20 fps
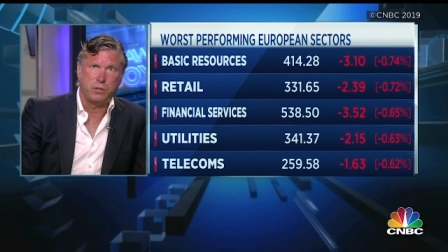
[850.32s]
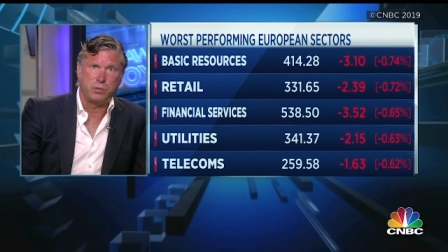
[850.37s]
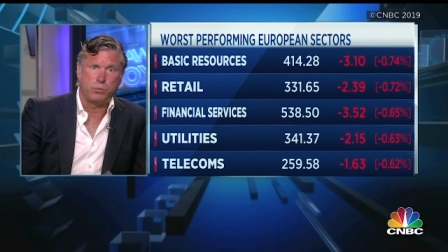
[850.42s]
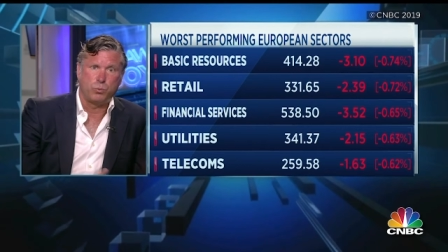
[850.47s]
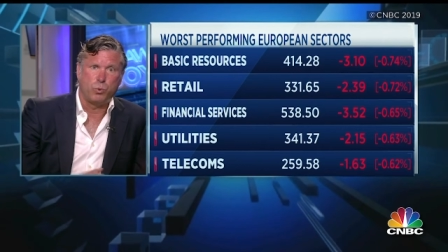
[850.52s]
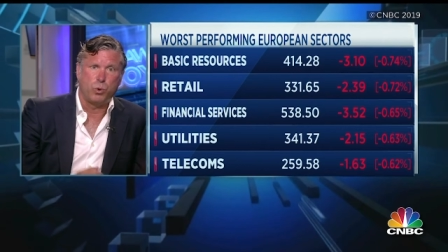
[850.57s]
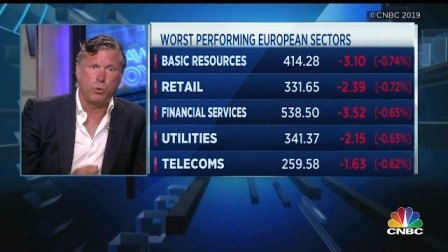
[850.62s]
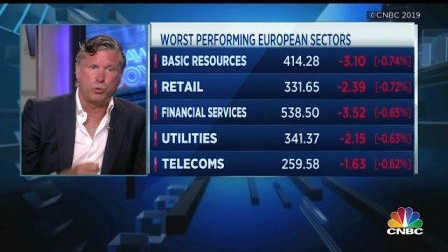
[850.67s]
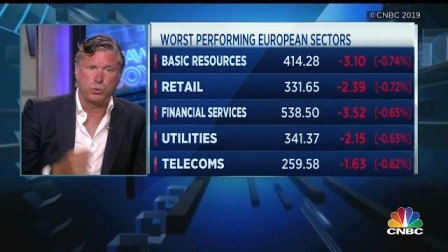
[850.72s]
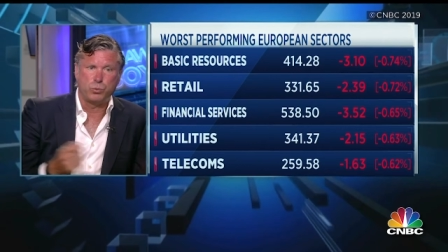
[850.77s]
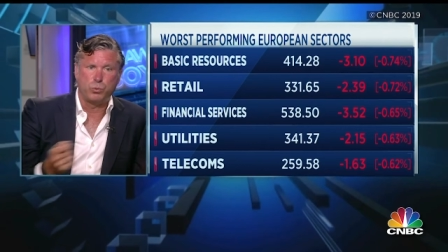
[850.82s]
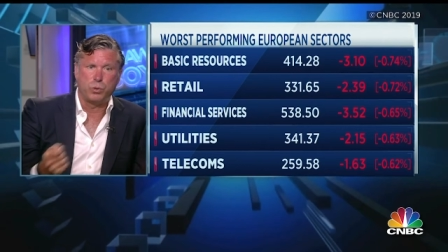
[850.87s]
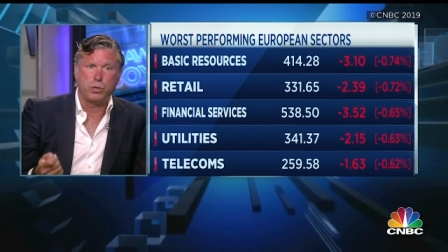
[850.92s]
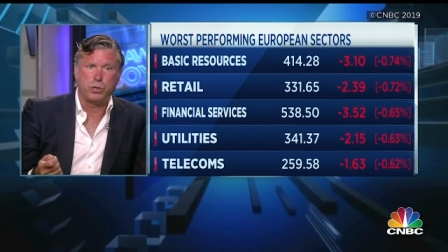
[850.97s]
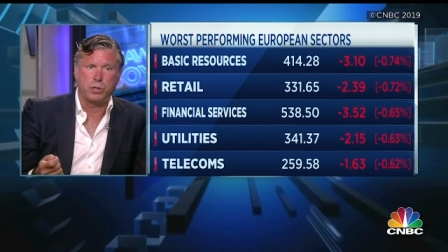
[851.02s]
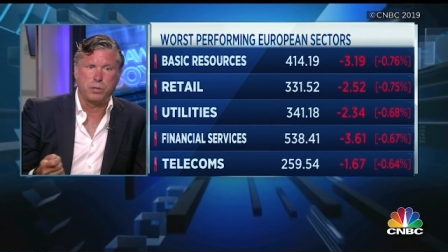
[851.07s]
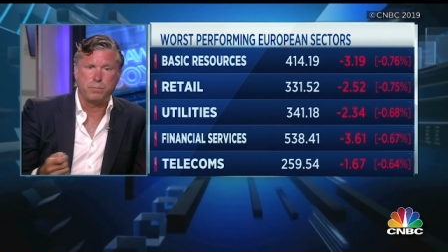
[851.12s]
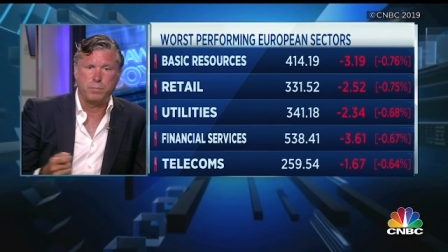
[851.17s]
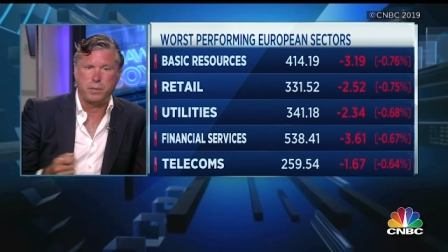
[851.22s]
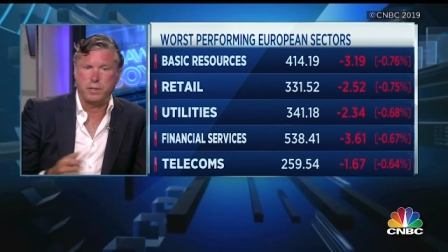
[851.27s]
won't
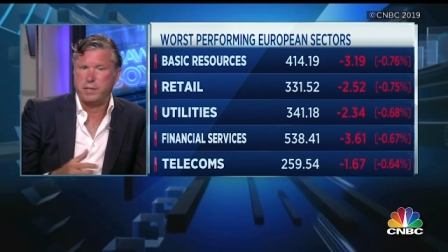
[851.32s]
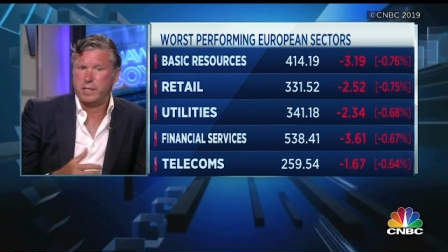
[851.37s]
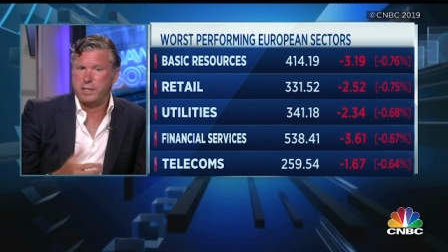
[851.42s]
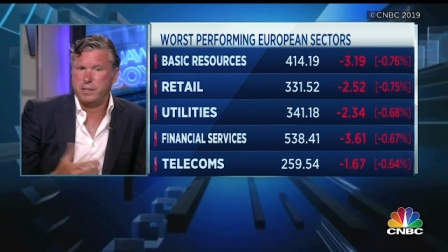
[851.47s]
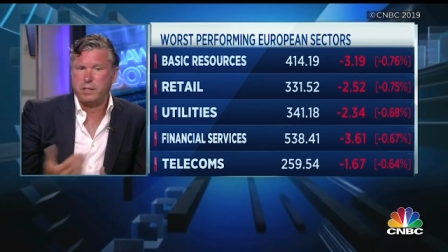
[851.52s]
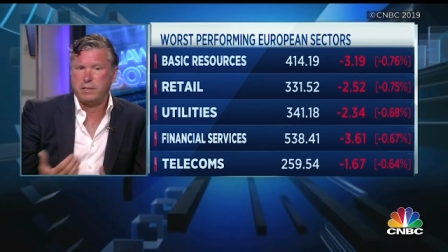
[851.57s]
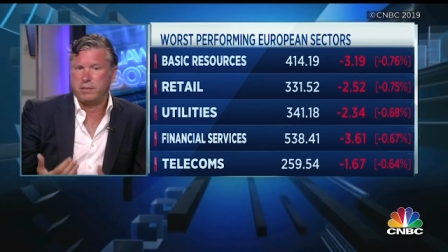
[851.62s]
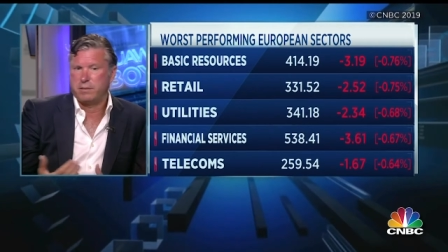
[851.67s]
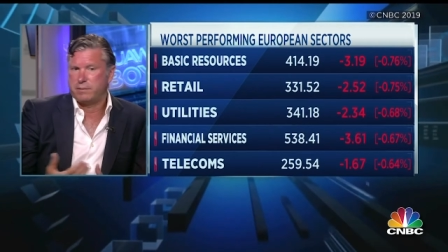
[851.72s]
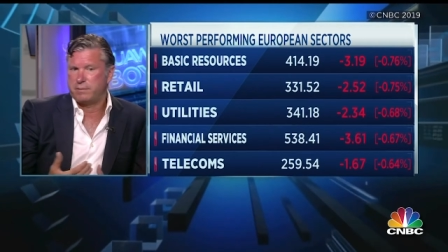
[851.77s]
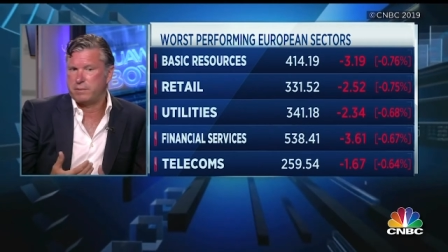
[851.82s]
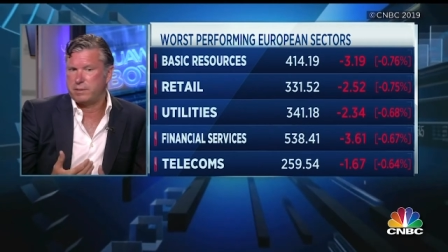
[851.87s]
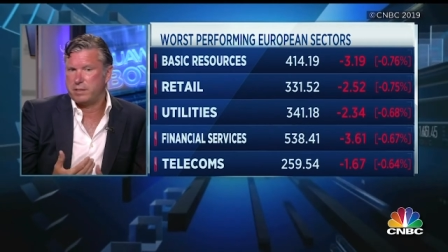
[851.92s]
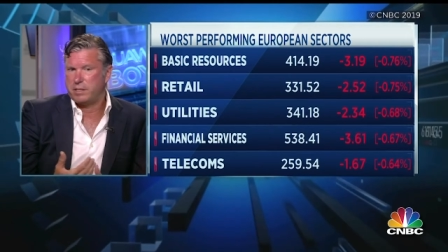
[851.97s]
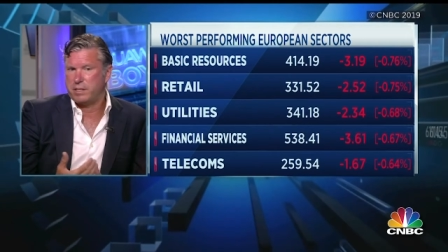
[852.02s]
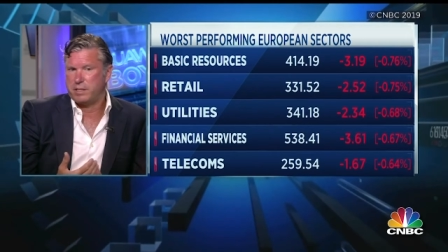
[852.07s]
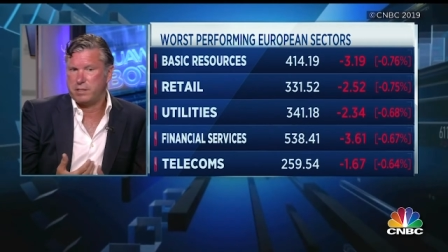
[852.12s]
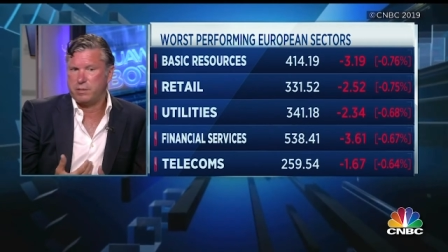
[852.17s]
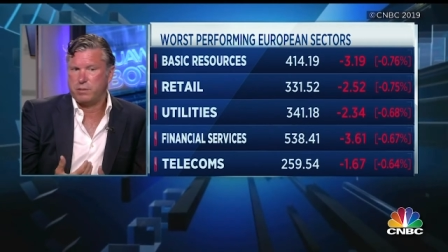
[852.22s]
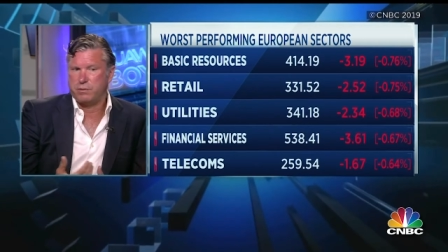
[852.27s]
work, but they need to
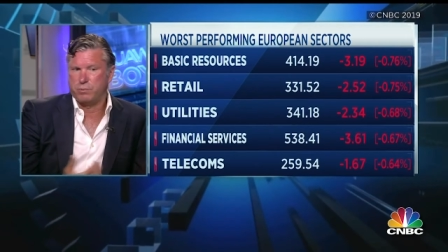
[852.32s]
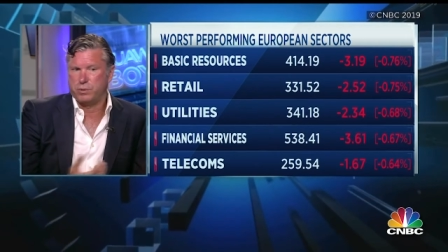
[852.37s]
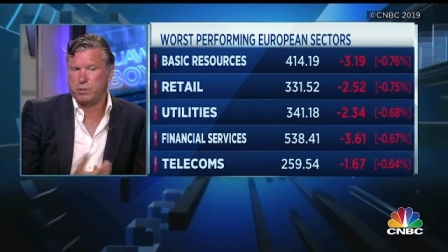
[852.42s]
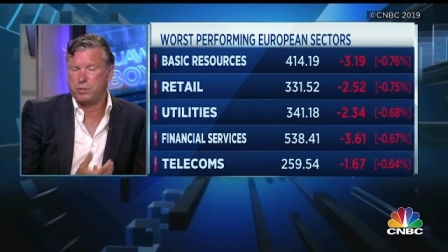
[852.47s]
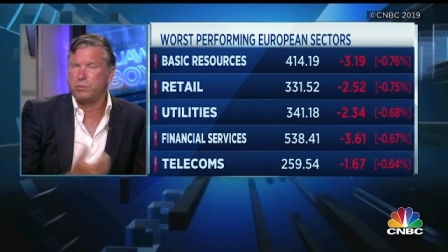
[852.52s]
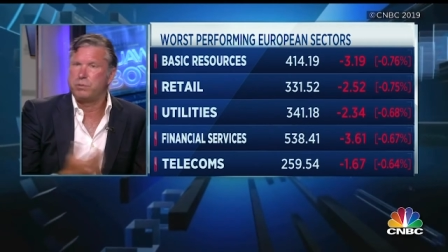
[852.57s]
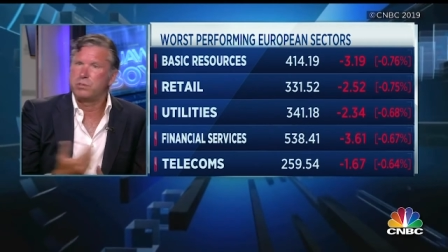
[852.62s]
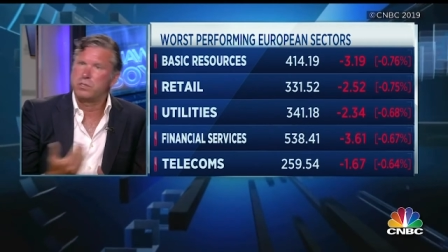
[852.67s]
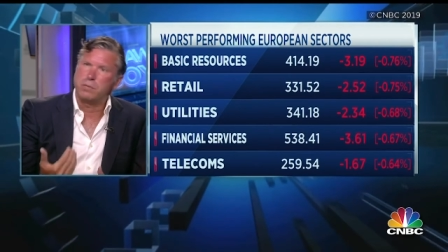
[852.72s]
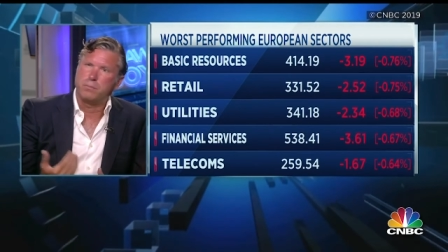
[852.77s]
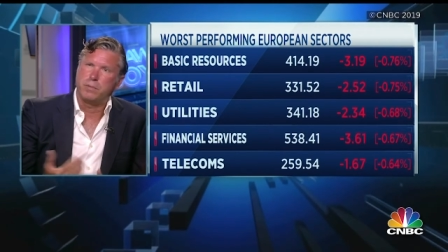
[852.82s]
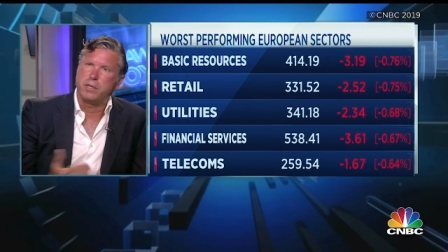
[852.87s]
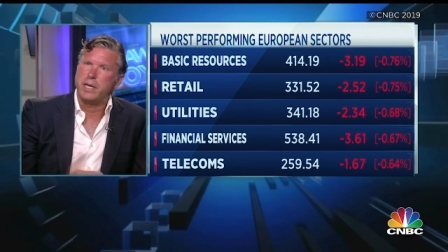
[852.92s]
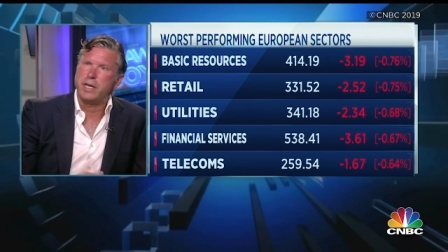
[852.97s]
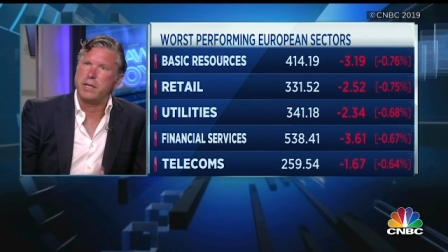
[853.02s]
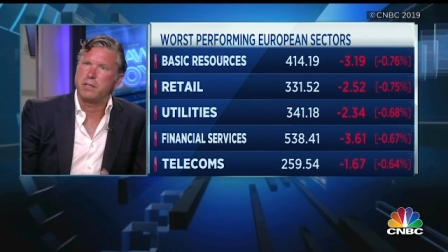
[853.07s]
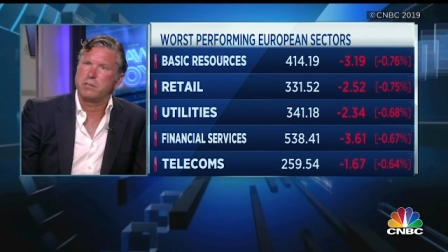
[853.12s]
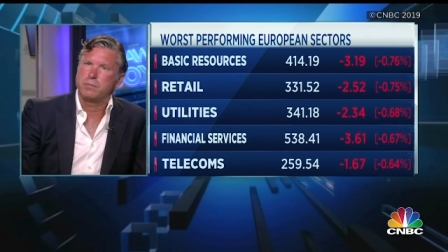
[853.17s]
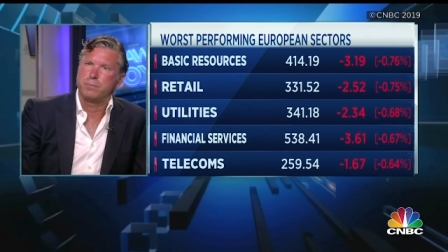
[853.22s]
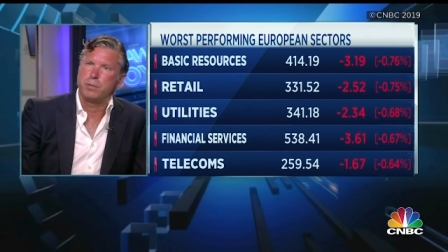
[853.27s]
reduce some of that
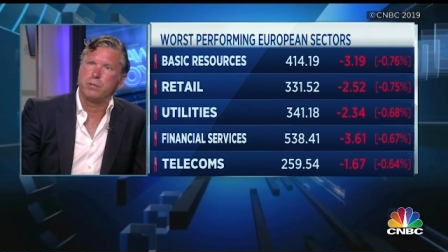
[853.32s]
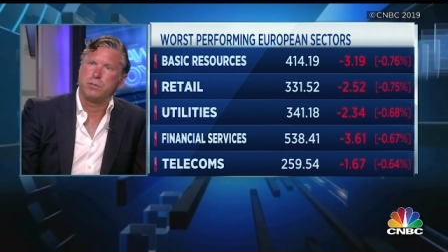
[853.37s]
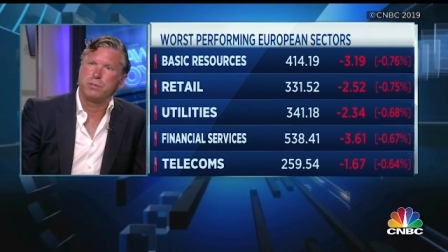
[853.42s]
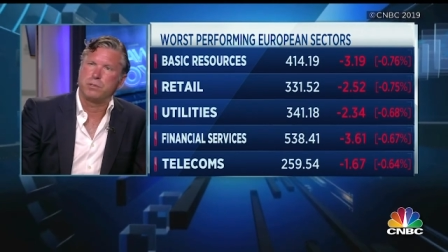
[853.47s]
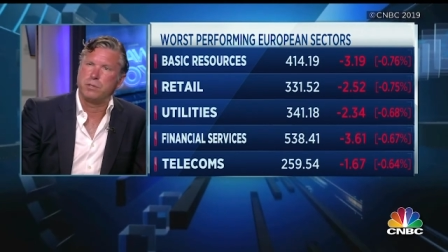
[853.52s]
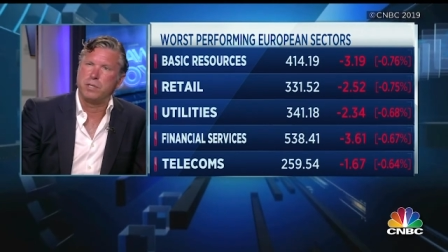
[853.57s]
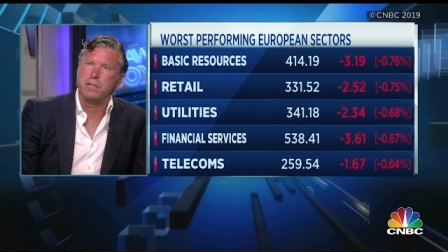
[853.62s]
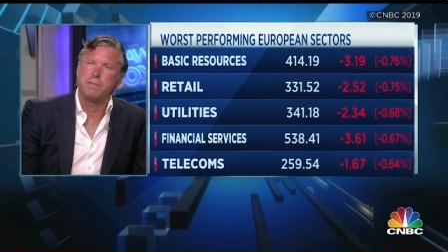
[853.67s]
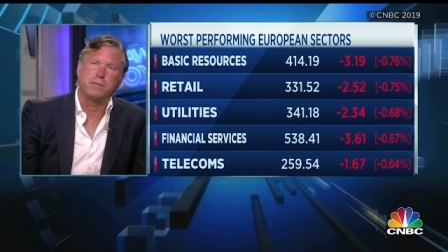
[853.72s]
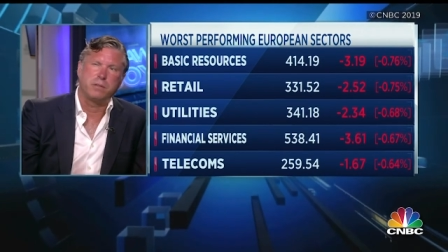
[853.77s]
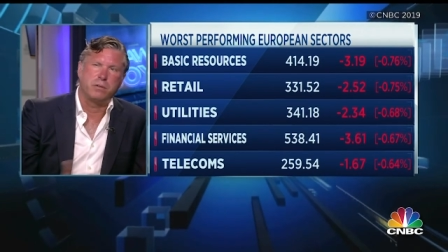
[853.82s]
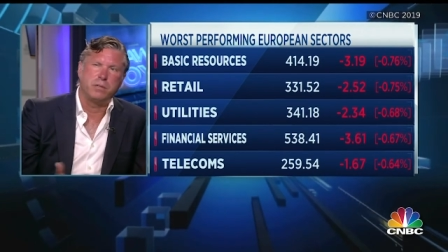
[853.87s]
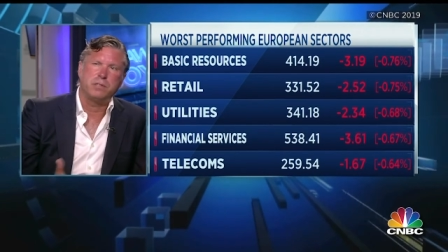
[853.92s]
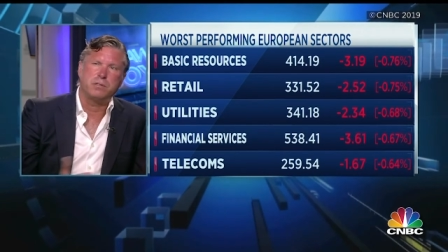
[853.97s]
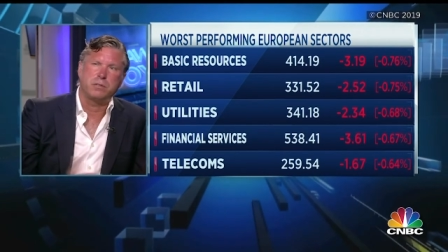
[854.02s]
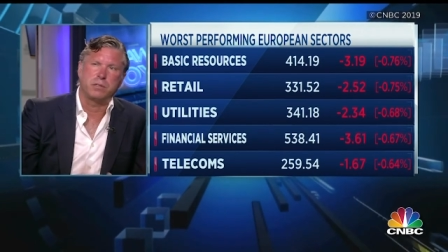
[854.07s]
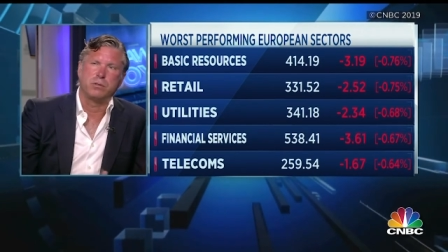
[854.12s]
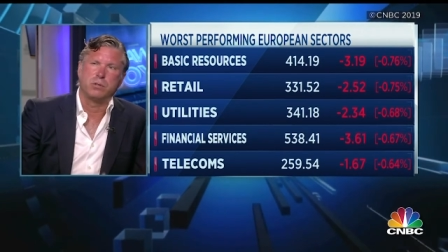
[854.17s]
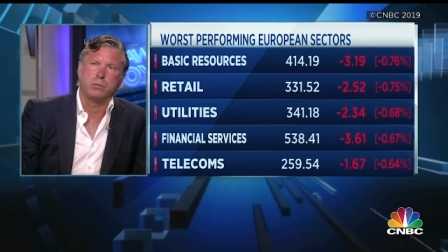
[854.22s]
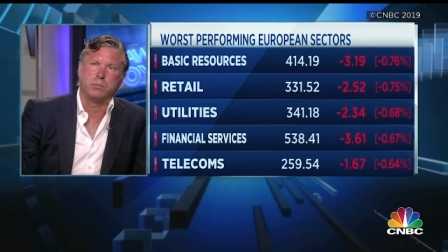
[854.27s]
exposure if there is
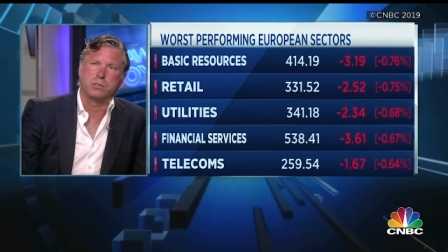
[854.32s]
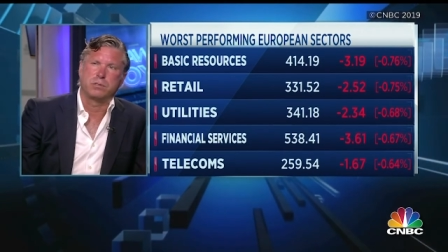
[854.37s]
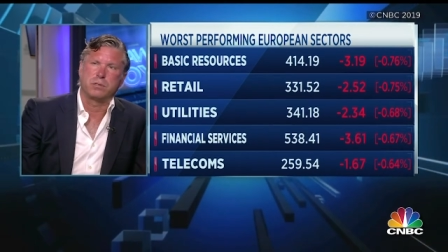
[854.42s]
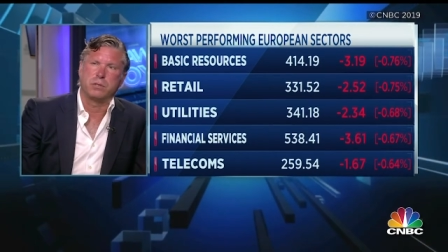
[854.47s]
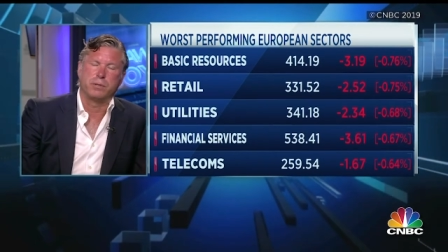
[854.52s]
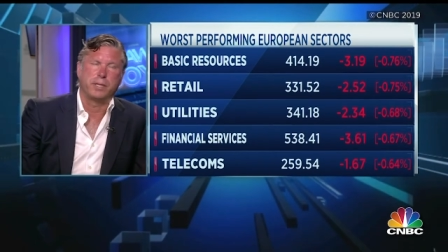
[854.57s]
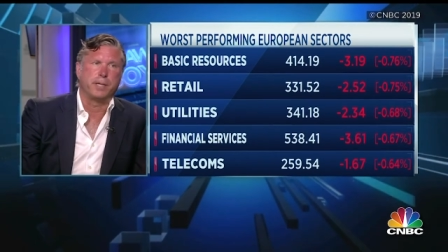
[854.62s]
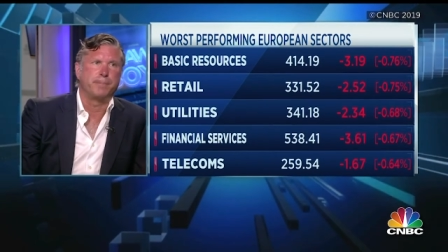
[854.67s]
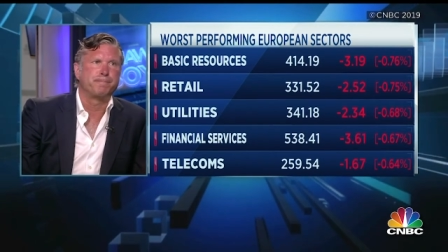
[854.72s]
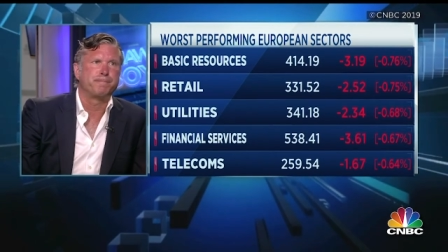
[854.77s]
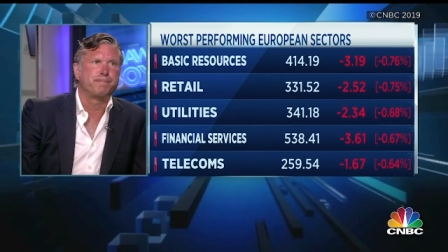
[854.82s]
a global slowdown.